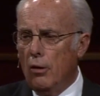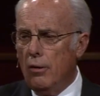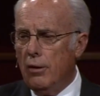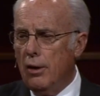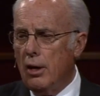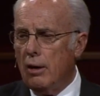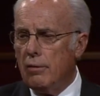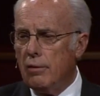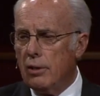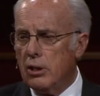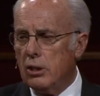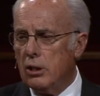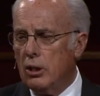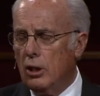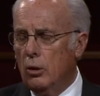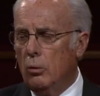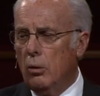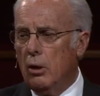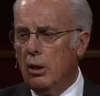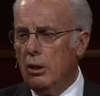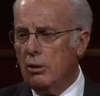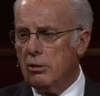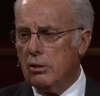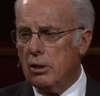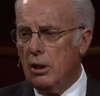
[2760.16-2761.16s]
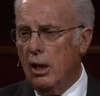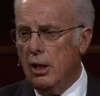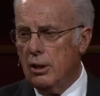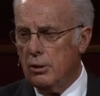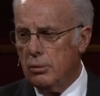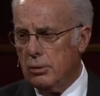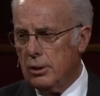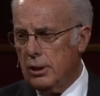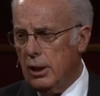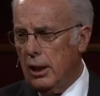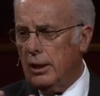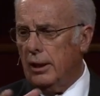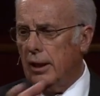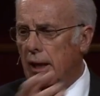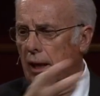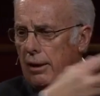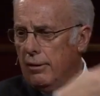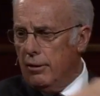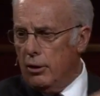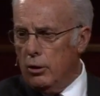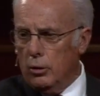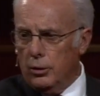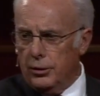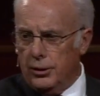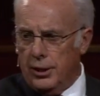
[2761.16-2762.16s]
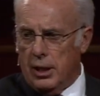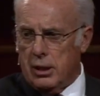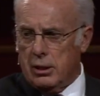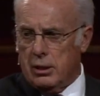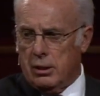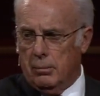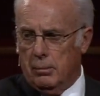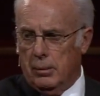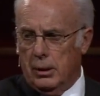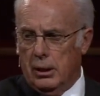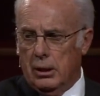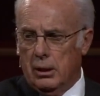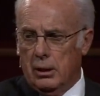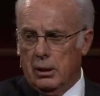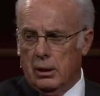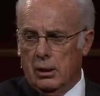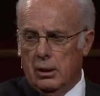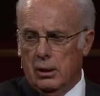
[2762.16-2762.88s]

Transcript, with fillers: know that every single one of those lines was taken out of the Old Testament.